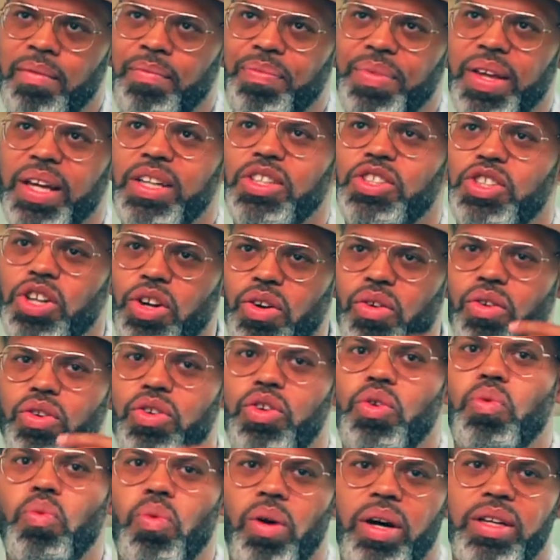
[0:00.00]
in general,
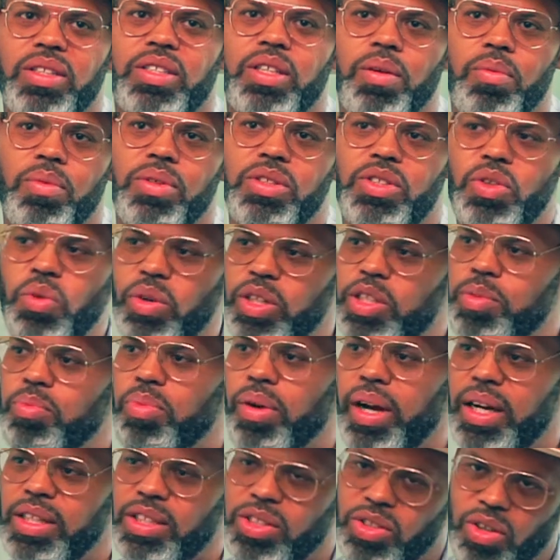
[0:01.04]
you want someone to
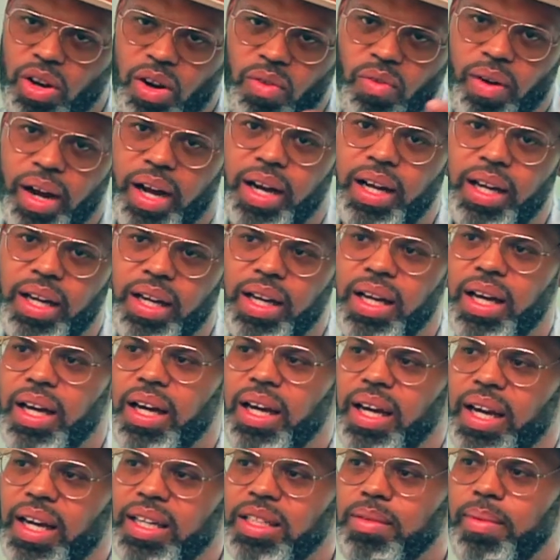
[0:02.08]
express. Songwriting
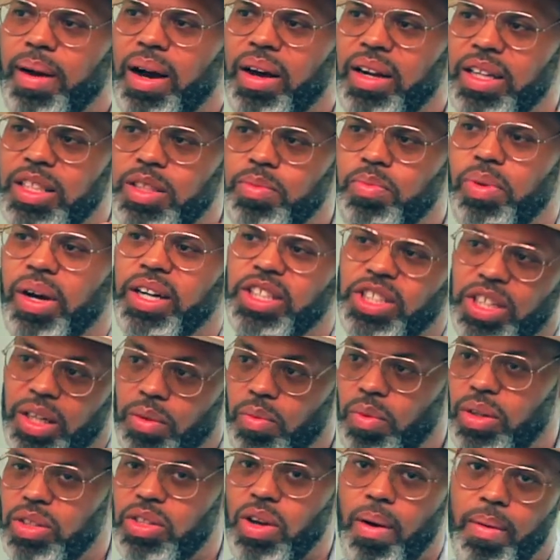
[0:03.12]
is about expression.
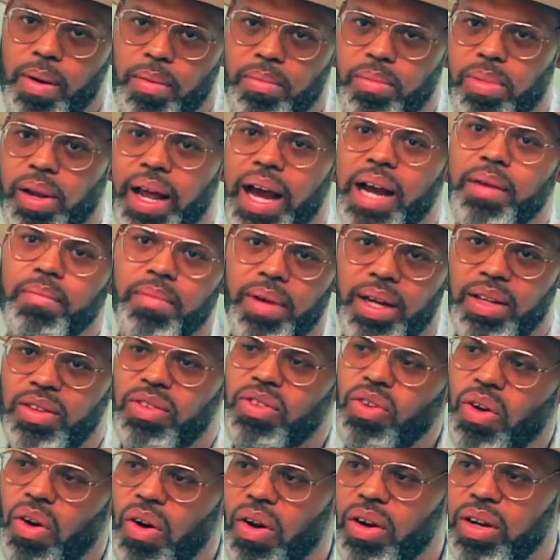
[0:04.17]
We're talking about black men
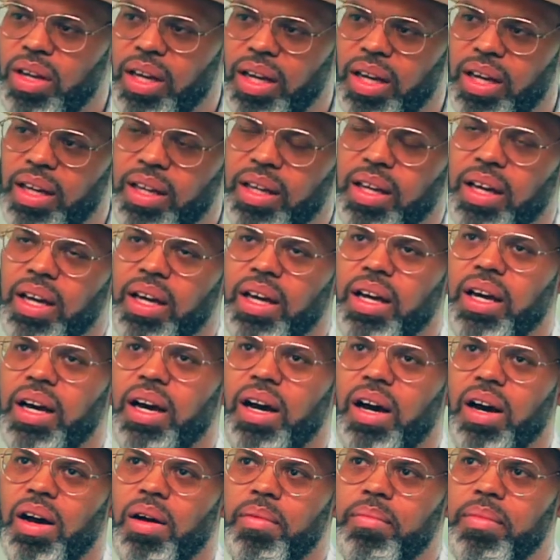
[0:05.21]
talking,
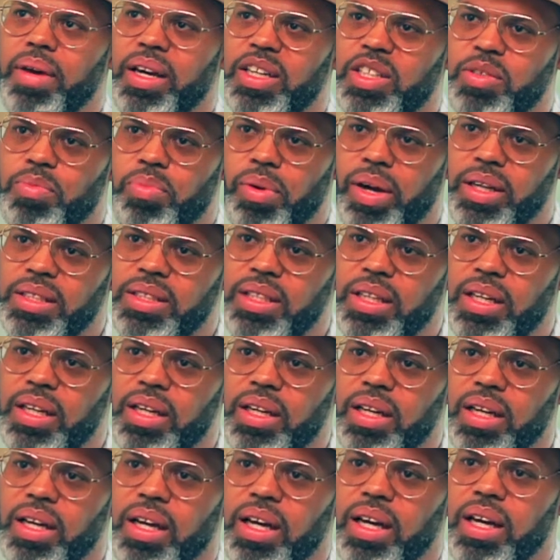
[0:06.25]

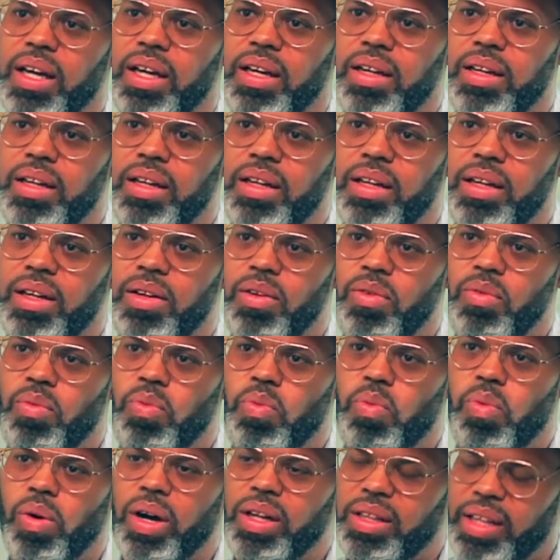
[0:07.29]
expressing
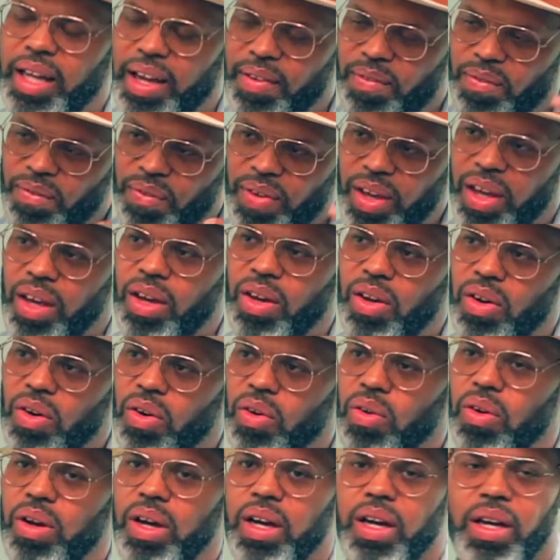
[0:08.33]
what they
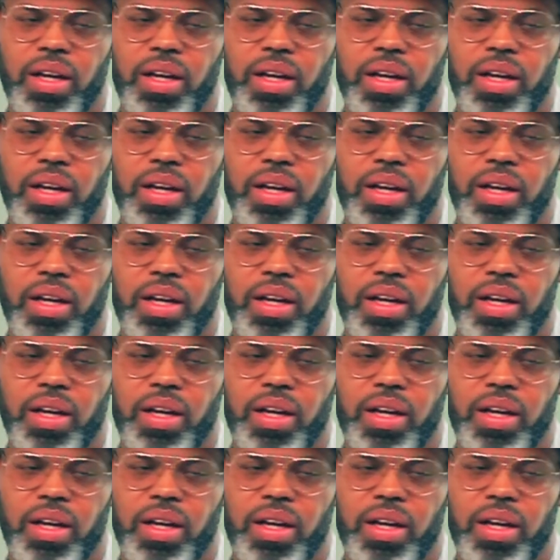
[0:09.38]
feel.